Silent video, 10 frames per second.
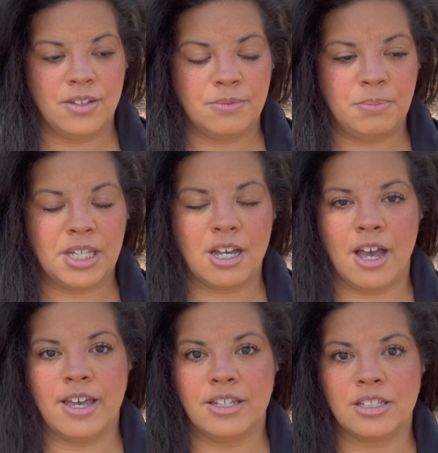
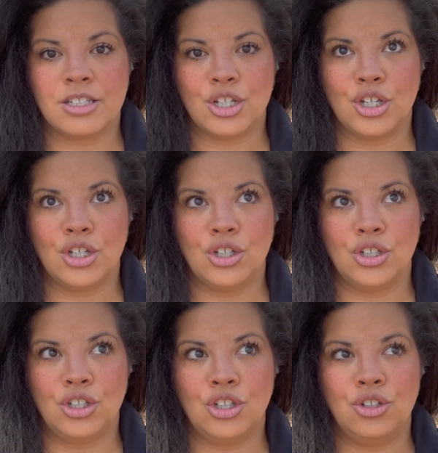because
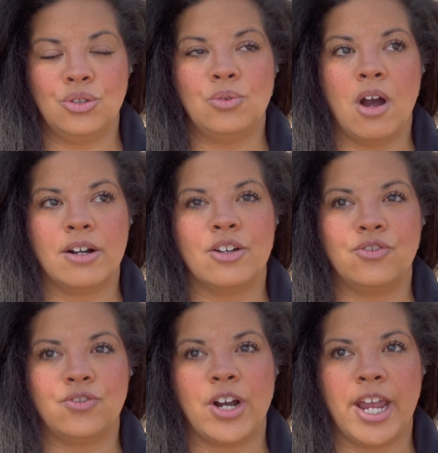you are
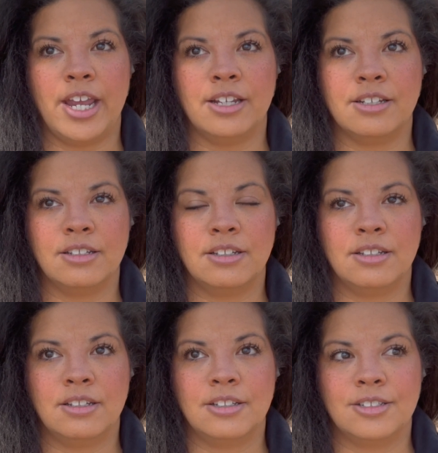afraid
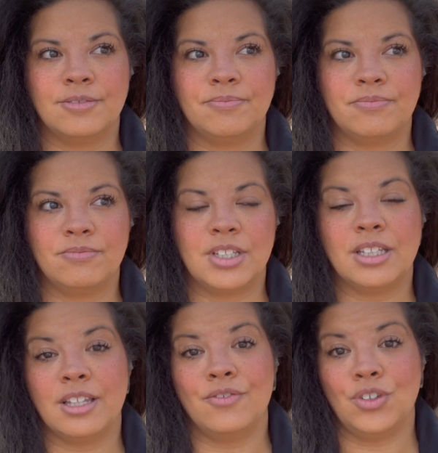to
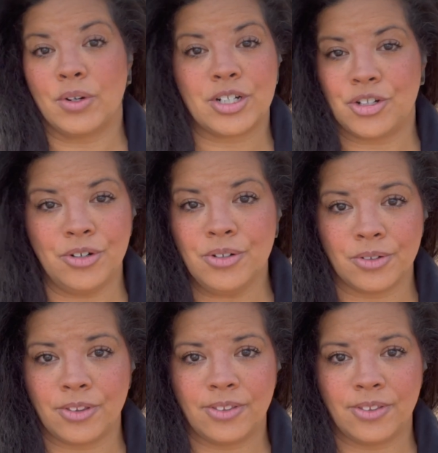live your truth.